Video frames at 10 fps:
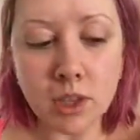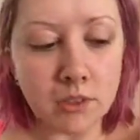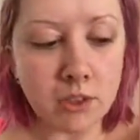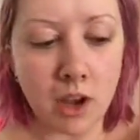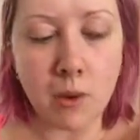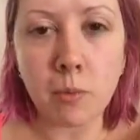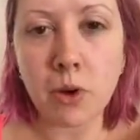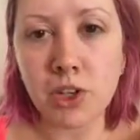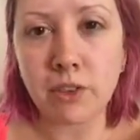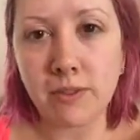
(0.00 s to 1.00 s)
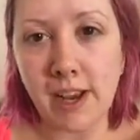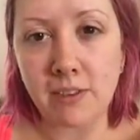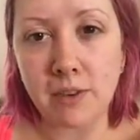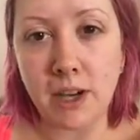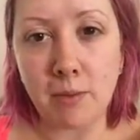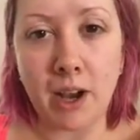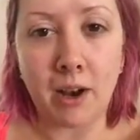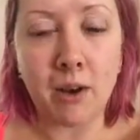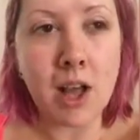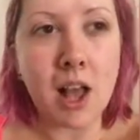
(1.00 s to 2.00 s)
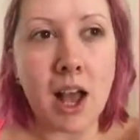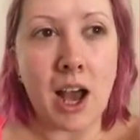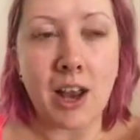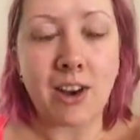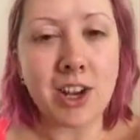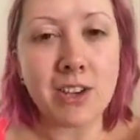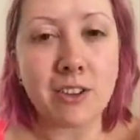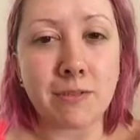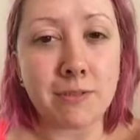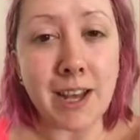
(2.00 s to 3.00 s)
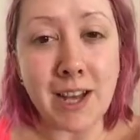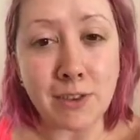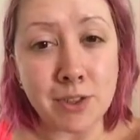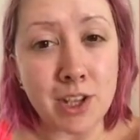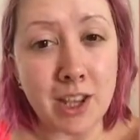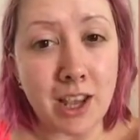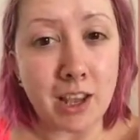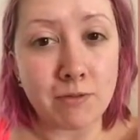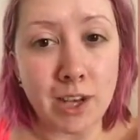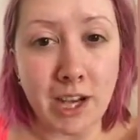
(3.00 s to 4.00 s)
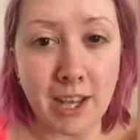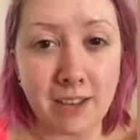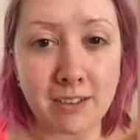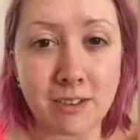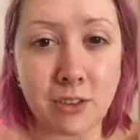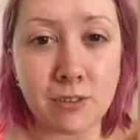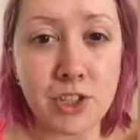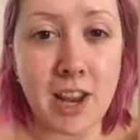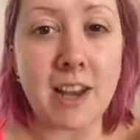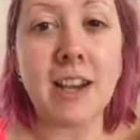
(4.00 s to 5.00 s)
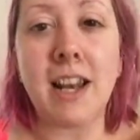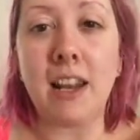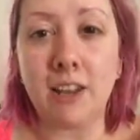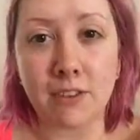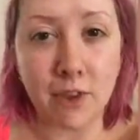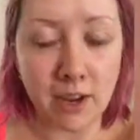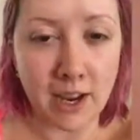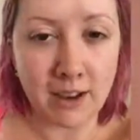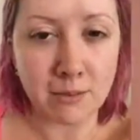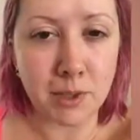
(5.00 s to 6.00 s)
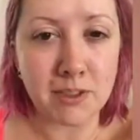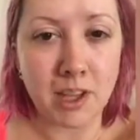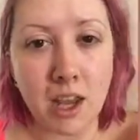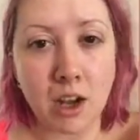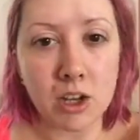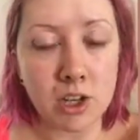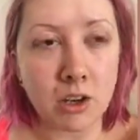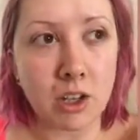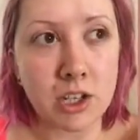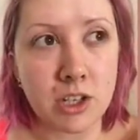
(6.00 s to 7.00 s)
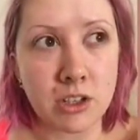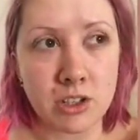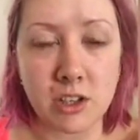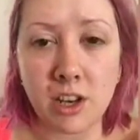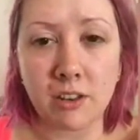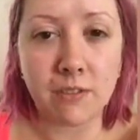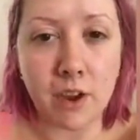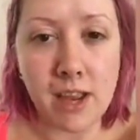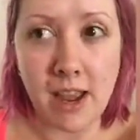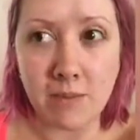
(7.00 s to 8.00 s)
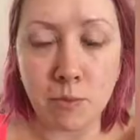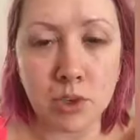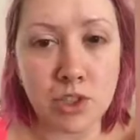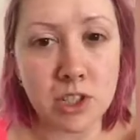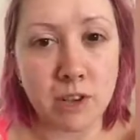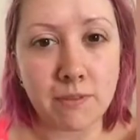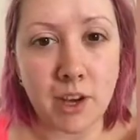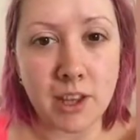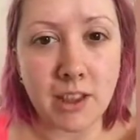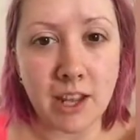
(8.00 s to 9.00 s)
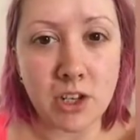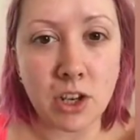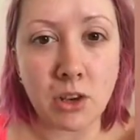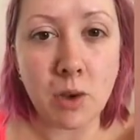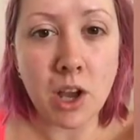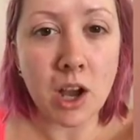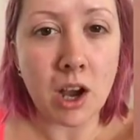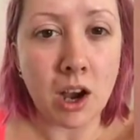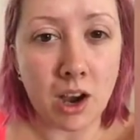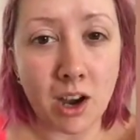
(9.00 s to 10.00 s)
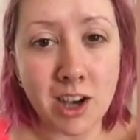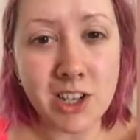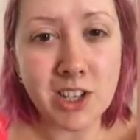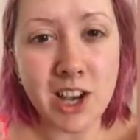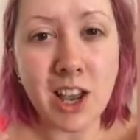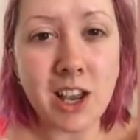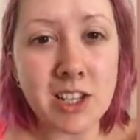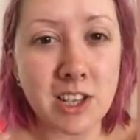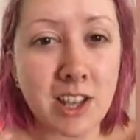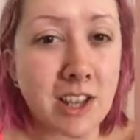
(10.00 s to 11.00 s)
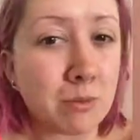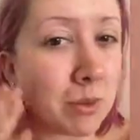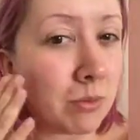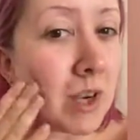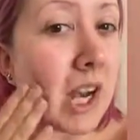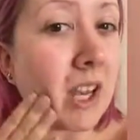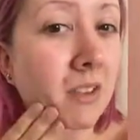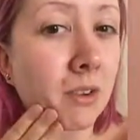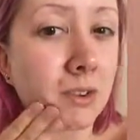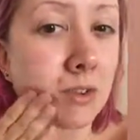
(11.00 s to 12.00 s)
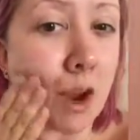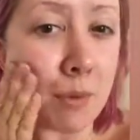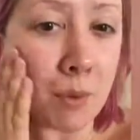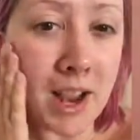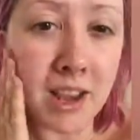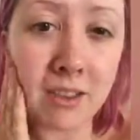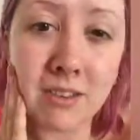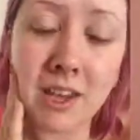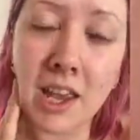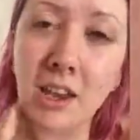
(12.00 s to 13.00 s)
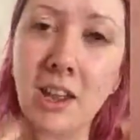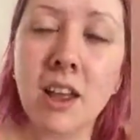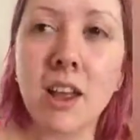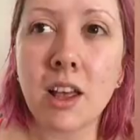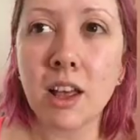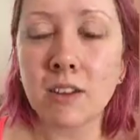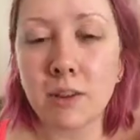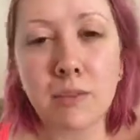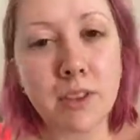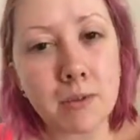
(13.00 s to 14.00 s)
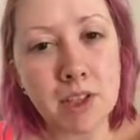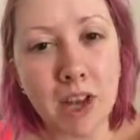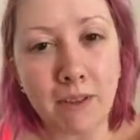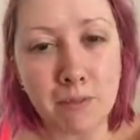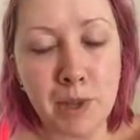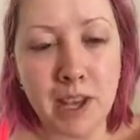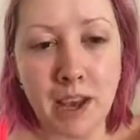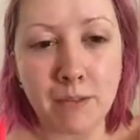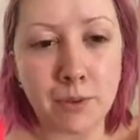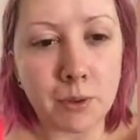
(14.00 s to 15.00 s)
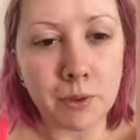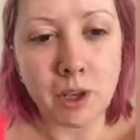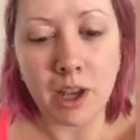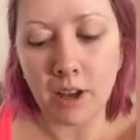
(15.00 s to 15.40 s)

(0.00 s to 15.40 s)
So wash your face really well, and I use a flannel so that it really sort of gently exfoliates my skin. I don't like to use an exfoliating wash because I find that they're too harsh, so they will really sort of scrub away at your skin, some of them, so you have to be careful